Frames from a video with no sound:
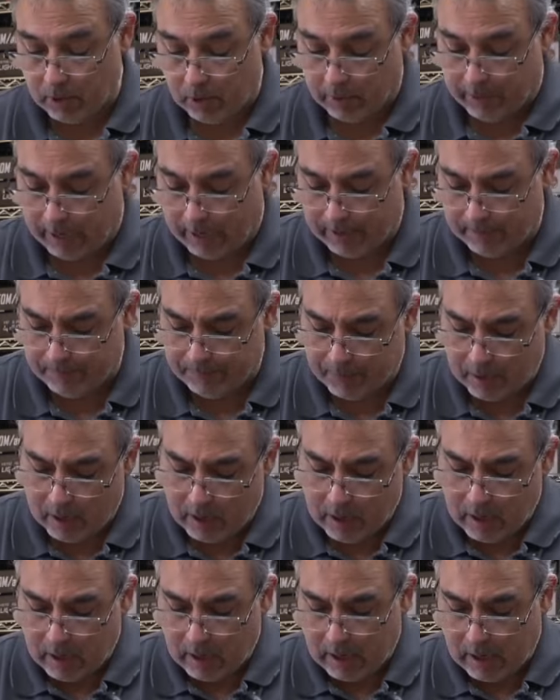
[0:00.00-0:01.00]
Okay,
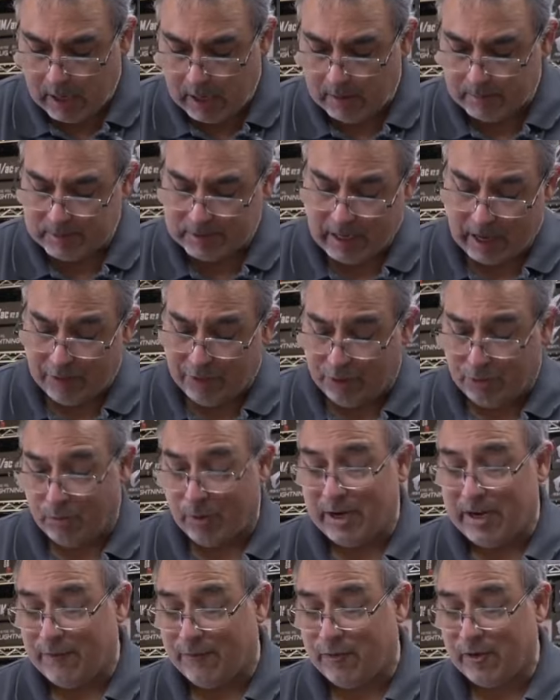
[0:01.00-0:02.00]
it's got
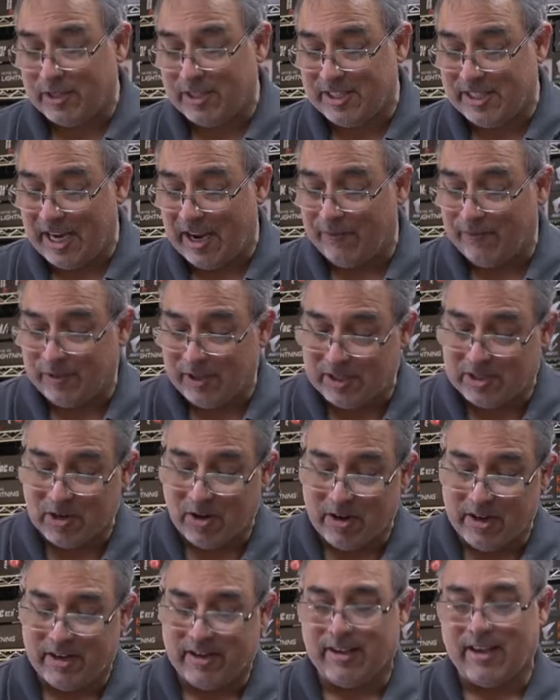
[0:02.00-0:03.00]
three different safeties
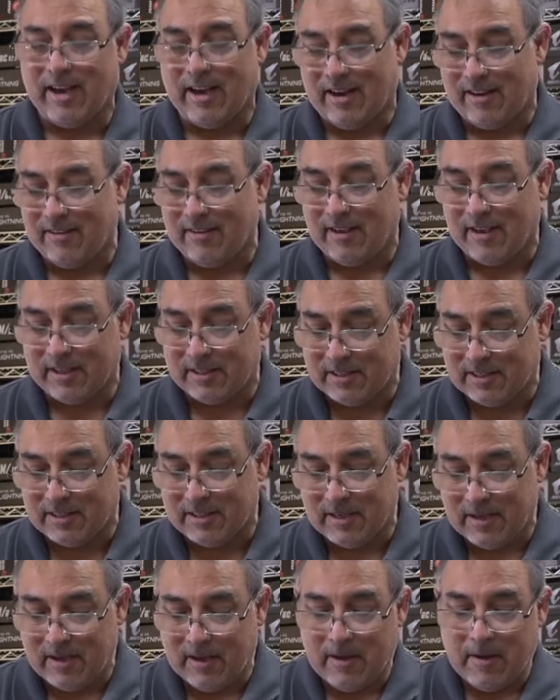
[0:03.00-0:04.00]
on it. Yeah,
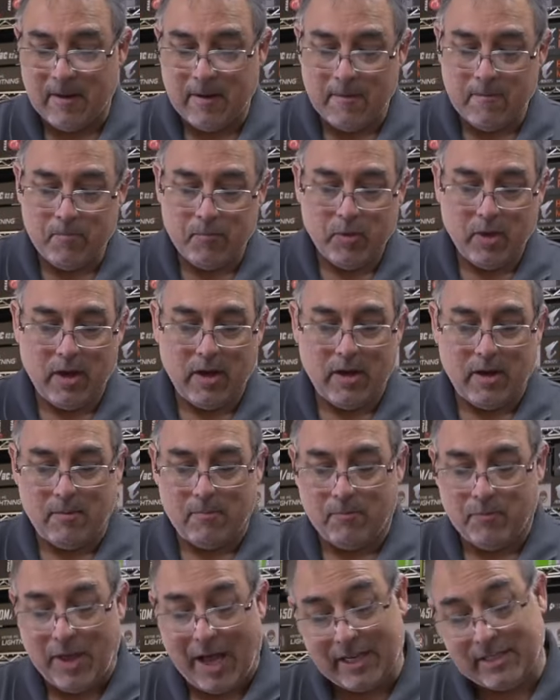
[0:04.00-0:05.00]
it's
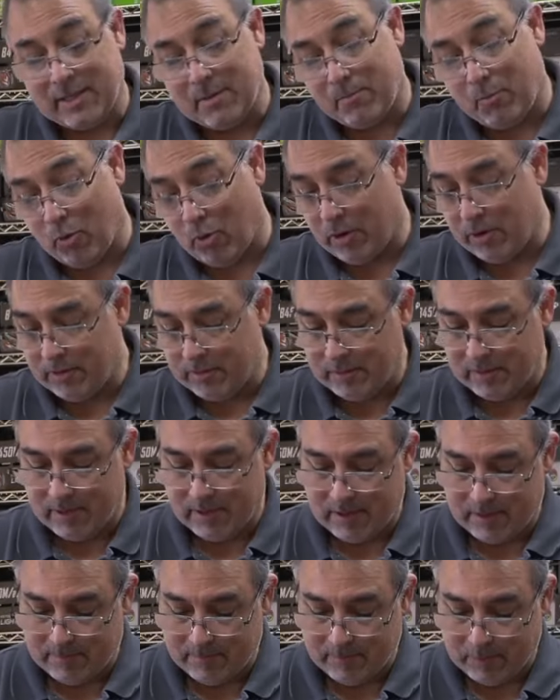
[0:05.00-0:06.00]
that's important.
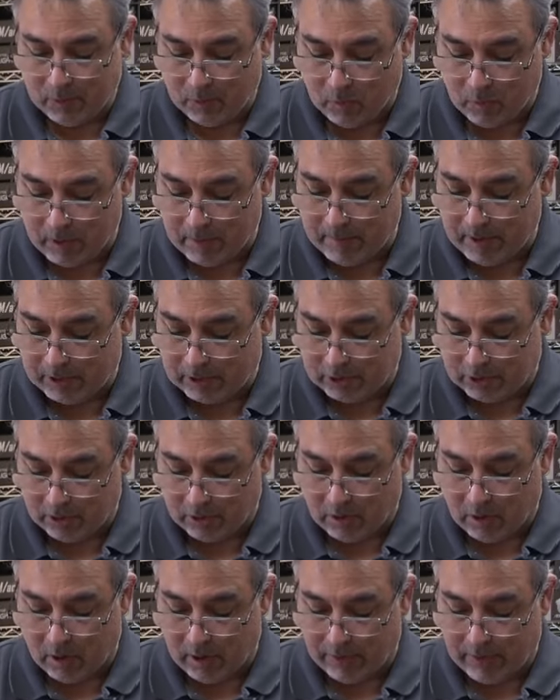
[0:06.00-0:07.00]
You want to make
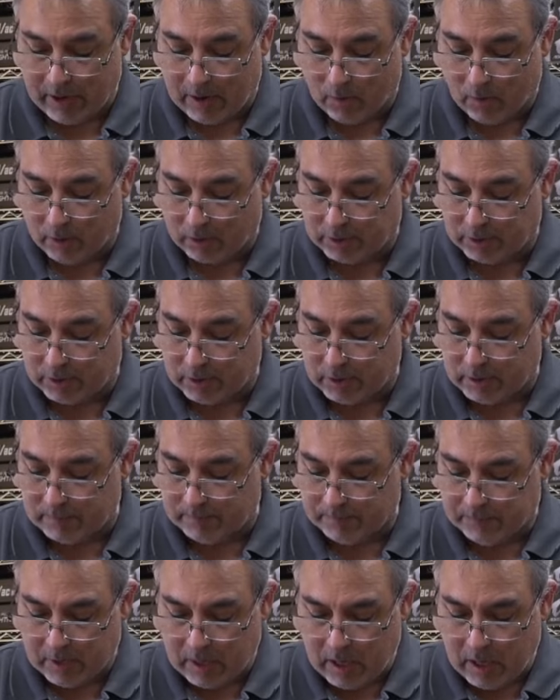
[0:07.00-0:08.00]
sure all of that works
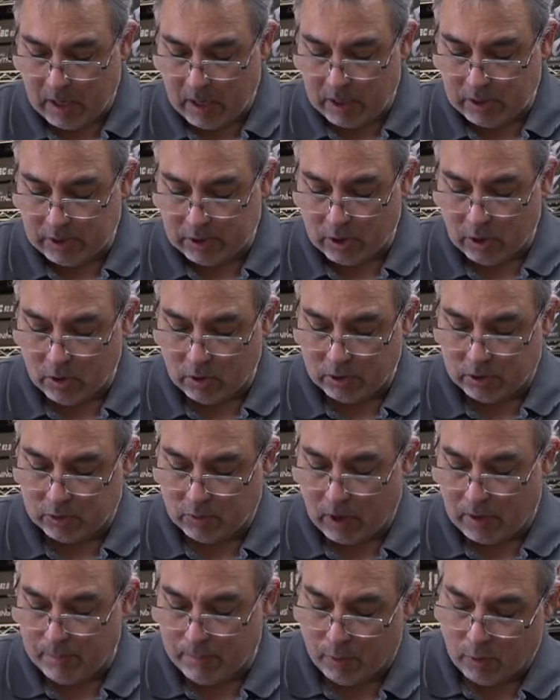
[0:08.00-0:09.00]
good. So
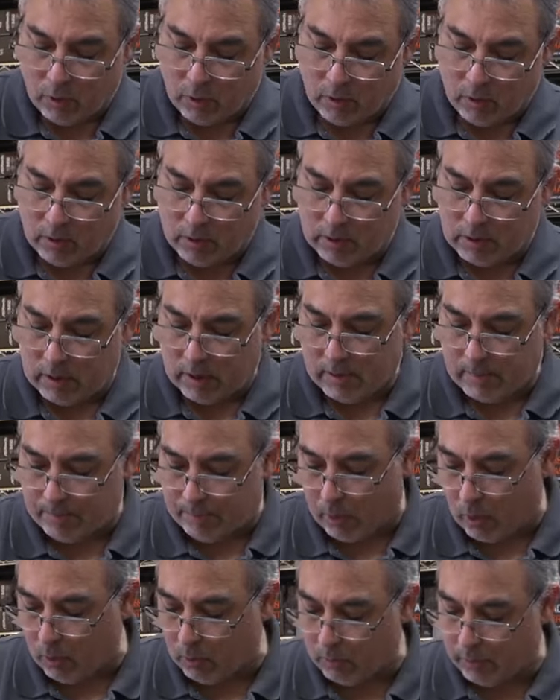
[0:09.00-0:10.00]
straight pull
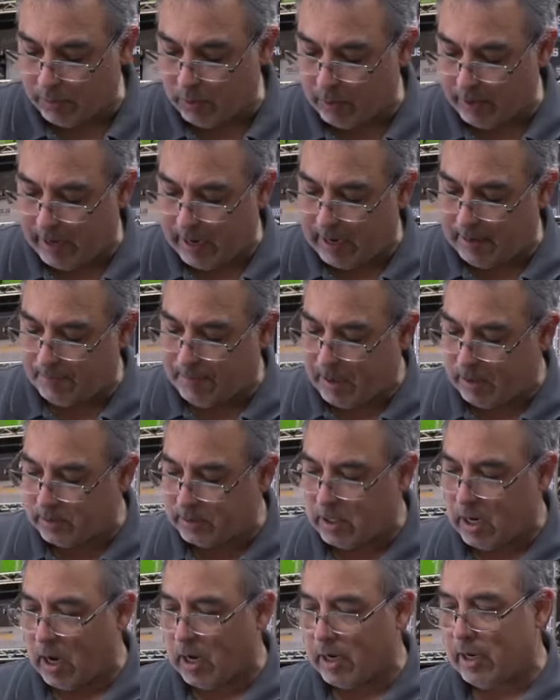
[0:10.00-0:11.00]
bolt with only 8
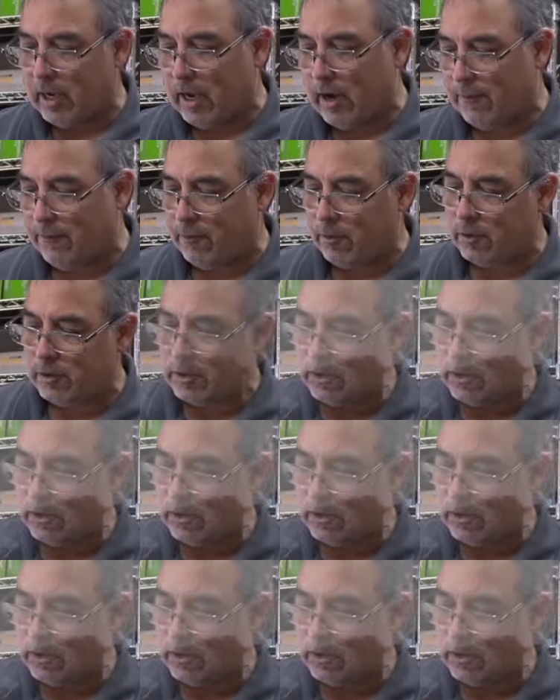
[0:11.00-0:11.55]
pounds cocking effort.